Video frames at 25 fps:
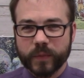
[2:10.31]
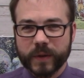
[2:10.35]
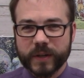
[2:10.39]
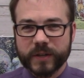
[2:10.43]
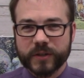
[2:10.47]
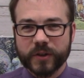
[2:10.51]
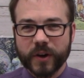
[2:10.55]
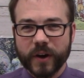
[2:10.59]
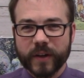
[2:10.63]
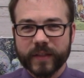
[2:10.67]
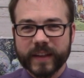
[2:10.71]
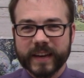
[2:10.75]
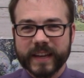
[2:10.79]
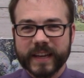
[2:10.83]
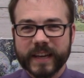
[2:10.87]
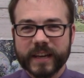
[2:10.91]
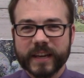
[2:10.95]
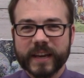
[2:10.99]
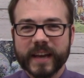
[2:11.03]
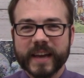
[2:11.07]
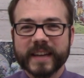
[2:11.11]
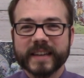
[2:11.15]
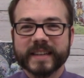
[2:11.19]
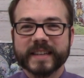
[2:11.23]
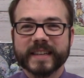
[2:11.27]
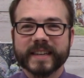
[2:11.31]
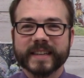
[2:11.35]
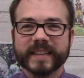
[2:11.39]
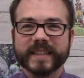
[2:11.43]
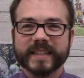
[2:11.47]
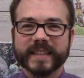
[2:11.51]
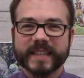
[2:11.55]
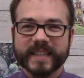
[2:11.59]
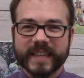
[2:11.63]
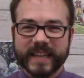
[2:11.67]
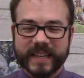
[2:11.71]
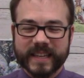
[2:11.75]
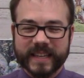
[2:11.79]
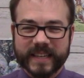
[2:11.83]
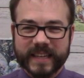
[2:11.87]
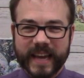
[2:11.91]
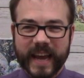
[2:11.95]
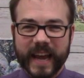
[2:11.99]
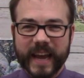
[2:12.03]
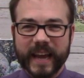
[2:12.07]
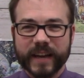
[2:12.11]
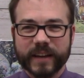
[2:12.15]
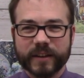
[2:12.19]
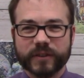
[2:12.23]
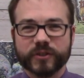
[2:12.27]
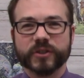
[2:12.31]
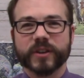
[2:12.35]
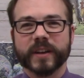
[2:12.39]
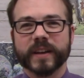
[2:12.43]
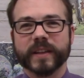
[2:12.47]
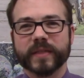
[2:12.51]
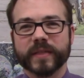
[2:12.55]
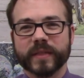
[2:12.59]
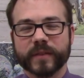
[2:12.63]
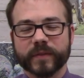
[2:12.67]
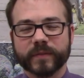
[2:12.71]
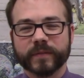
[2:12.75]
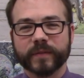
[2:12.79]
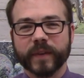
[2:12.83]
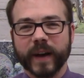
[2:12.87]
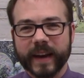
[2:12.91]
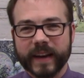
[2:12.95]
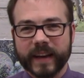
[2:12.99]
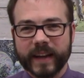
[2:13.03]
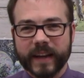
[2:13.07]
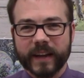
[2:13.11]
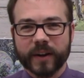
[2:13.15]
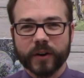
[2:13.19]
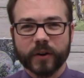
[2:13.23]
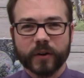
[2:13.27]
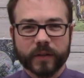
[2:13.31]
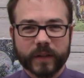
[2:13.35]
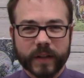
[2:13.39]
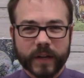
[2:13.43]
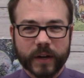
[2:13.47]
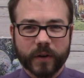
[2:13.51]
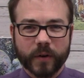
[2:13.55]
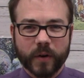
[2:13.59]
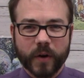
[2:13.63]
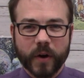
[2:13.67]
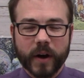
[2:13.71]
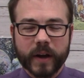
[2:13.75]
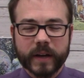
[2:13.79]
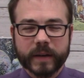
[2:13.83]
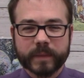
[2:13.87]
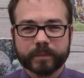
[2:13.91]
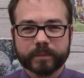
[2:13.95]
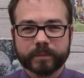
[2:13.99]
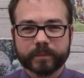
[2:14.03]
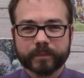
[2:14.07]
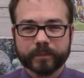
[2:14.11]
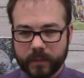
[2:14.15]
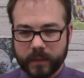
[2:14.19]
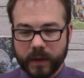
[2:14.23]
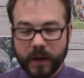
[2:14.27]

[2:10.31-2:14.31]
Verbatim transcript: We saw that he didn't engage in the fighting earlier on.